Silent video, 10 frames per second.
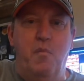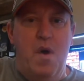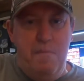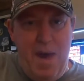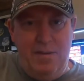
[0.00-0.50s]

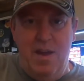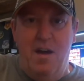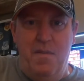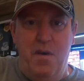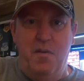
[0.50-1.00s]
went back
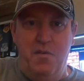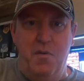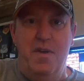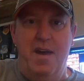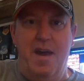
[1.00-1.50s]
down there to
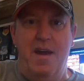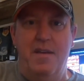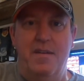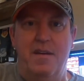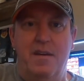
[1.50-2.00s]
do it
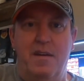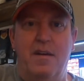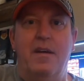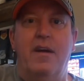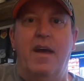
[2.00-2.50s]
again,
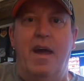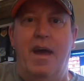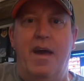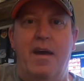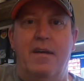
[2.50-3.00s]

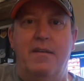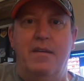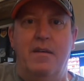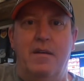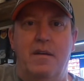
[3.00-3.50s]

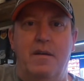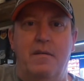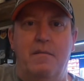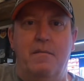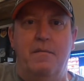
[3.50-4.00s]
and
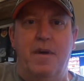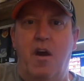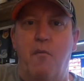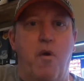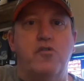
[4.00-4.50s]
the
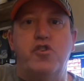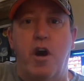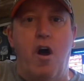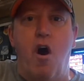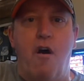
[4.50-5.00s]
GoPro
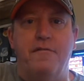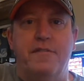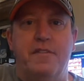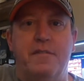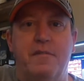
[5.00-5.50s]
shut
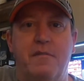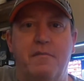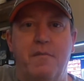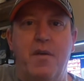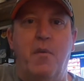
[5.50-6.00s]
off
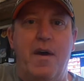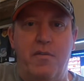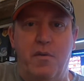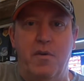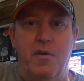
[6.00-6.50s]
midway
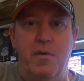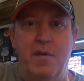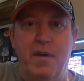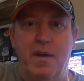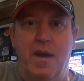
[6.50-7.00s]
through,
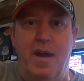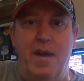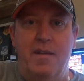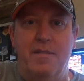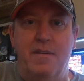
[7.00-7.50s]

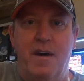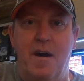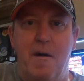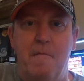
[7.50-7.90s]
and